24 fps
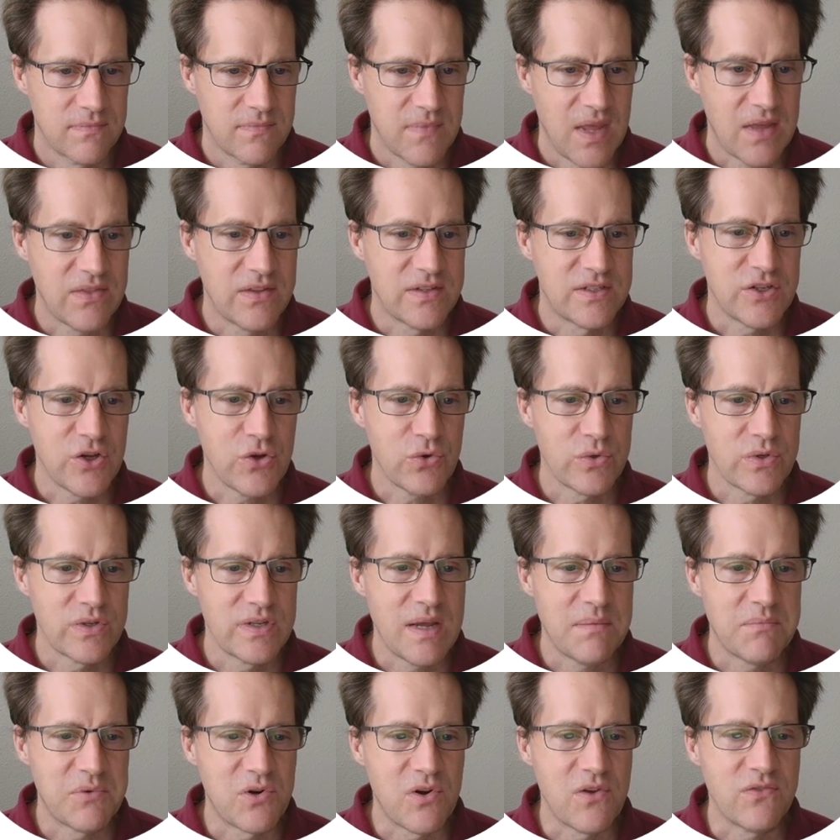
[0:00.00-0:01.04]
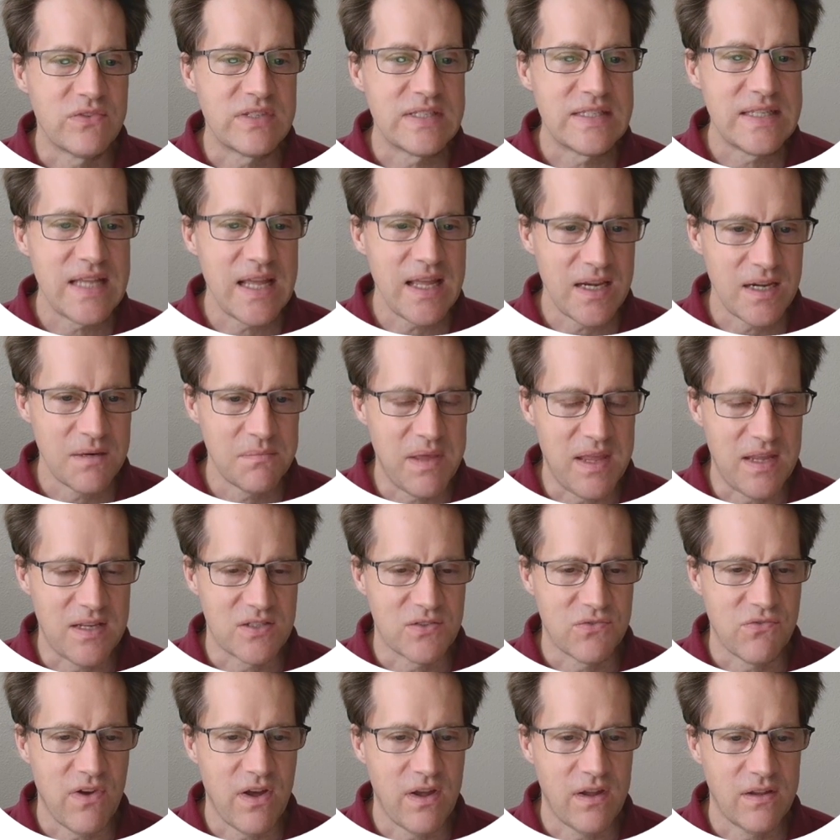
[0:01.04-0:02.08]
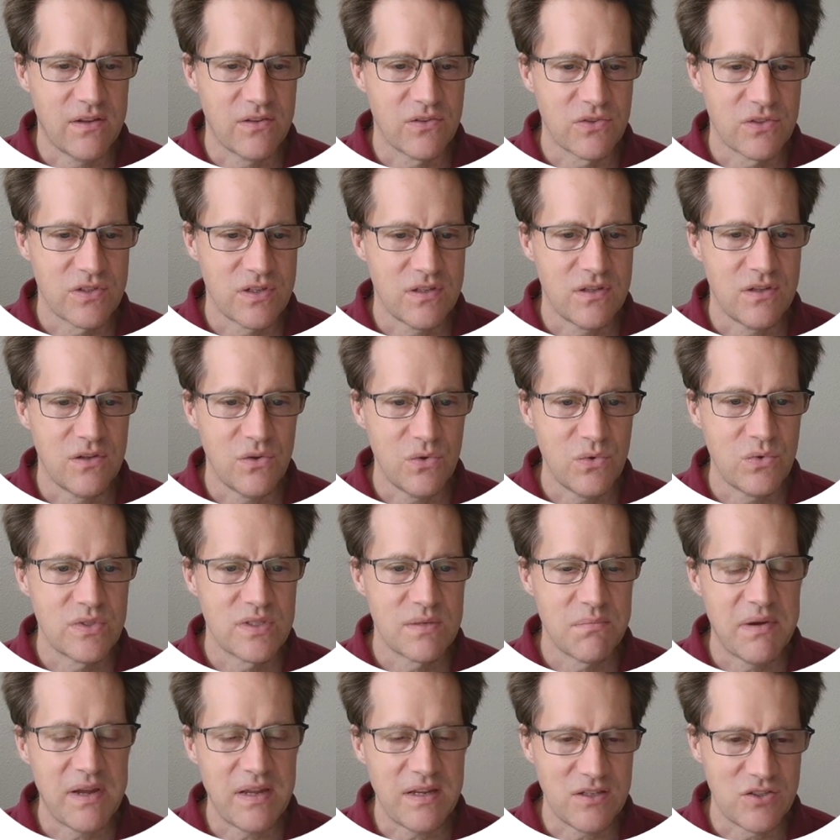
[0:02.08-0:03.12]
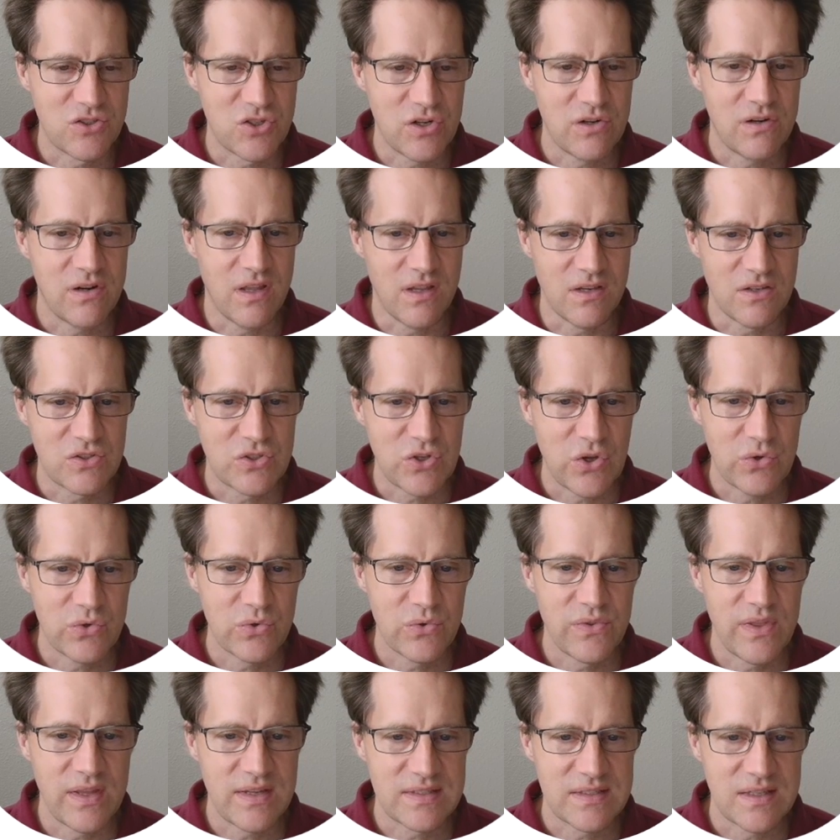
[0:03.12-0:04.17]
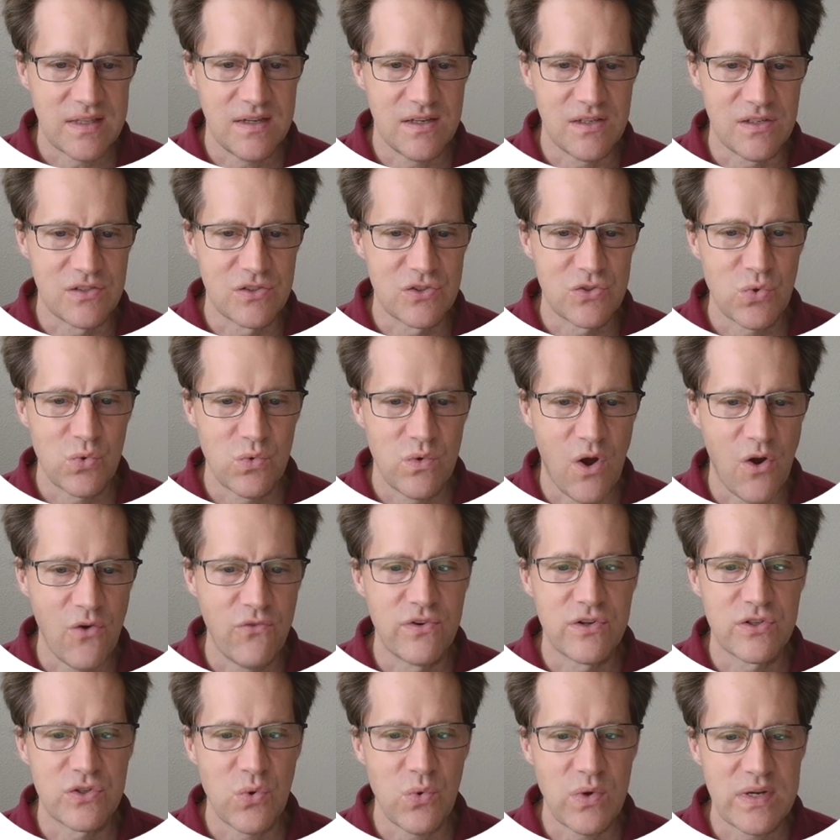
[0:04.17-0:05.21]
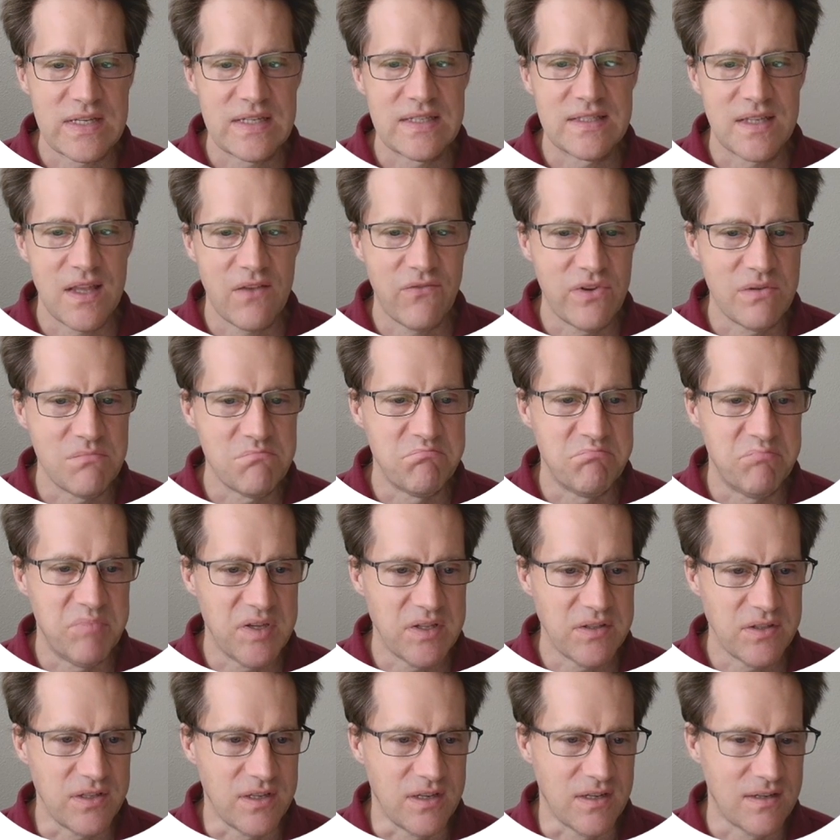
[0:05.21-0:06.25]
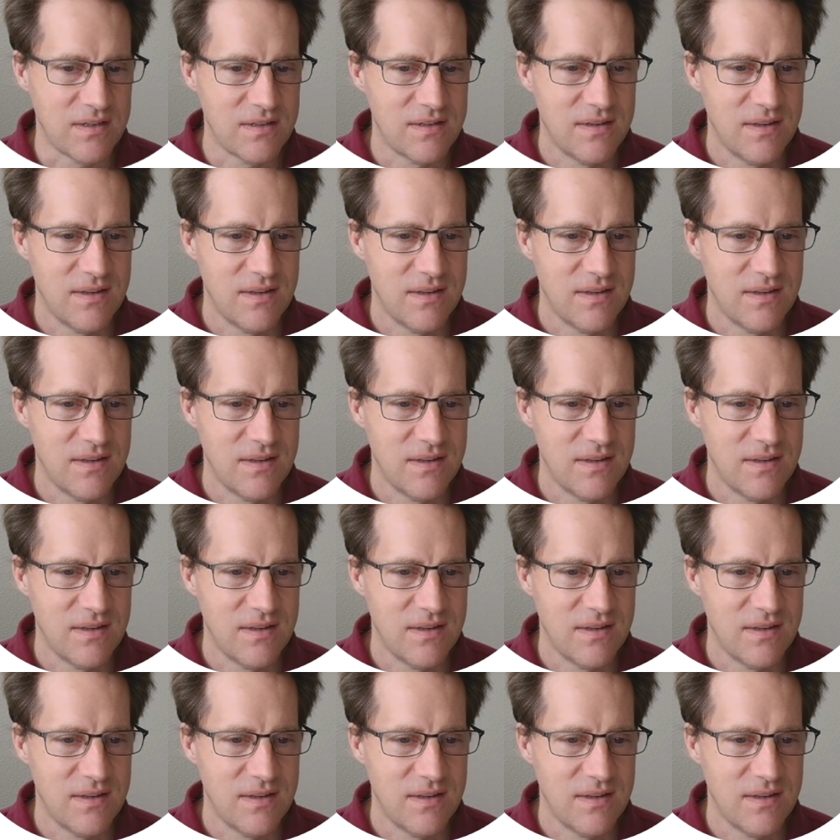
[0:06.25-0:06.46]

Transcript: And the total number of database files used by JIRA in total, they said, is over 27 billion,